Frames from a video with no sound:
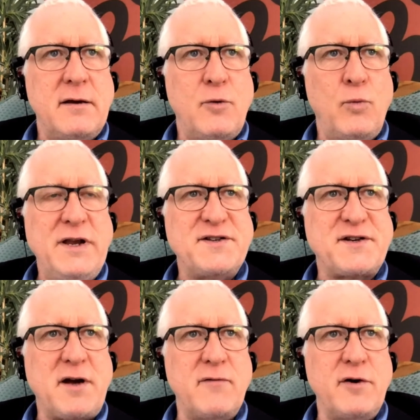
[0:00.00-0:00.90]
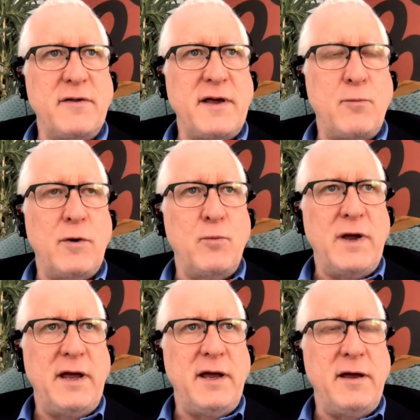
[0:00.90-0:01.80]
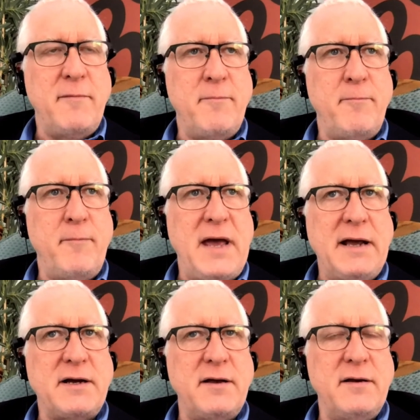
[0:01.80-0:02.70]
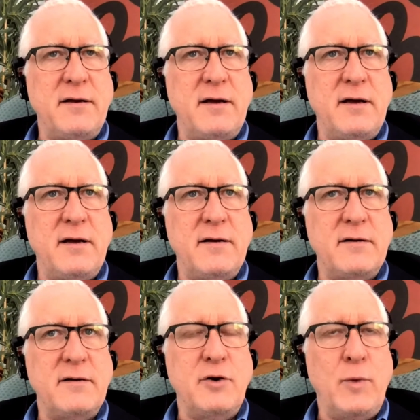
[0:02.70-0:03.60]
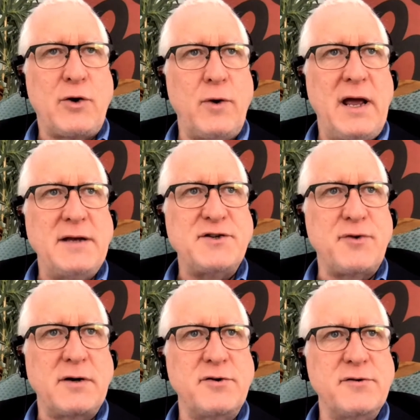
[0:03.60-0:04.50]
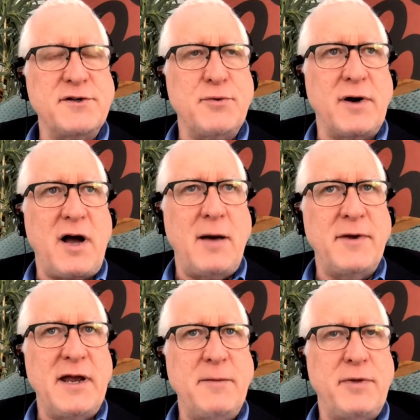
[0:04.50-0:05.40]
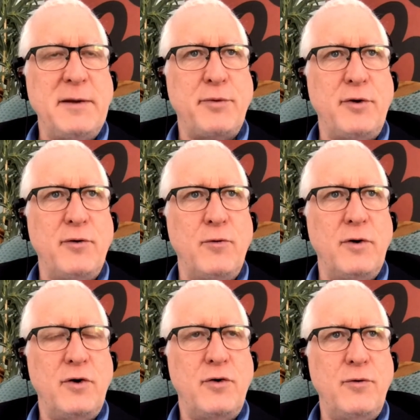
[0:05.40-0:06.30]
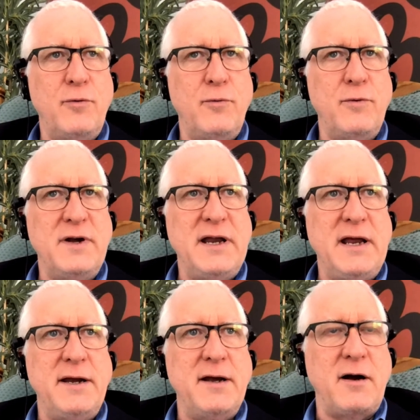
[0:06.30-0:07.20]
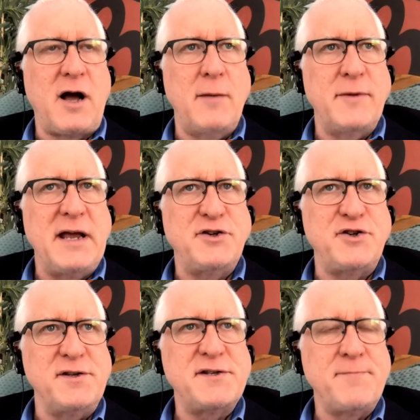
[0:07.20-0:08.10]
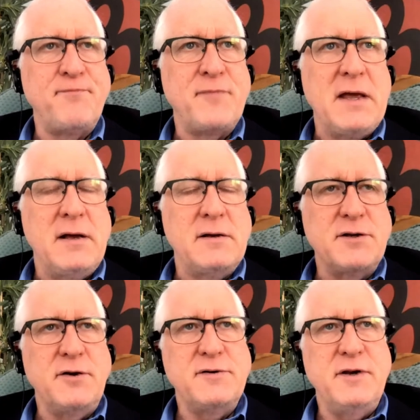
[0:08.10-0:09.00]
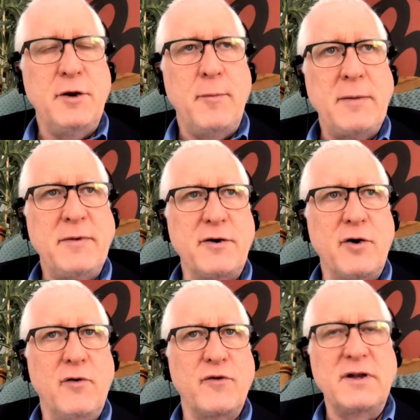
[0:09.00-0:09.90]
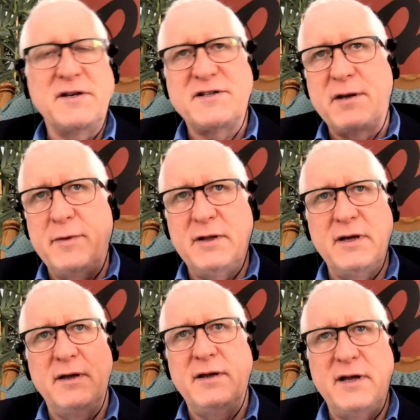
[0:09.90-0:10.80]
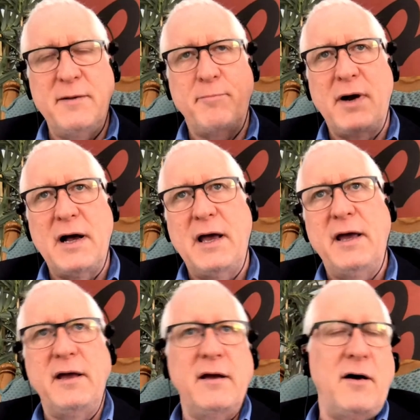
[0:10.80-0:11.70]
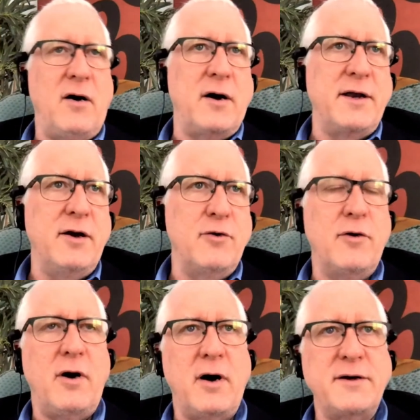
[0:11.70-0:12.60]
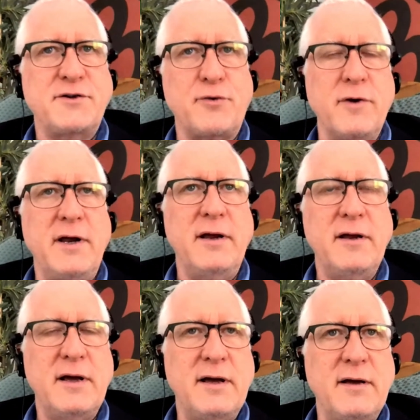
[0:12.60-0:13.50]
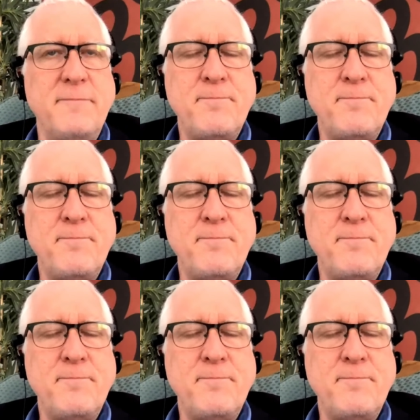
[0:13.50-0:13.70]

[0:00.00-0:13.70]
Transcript: we discover that when we make uh, you know we create structures to accommodate people who need accommodations so you, you know maybe they're overly stimulated by audio auditory uh,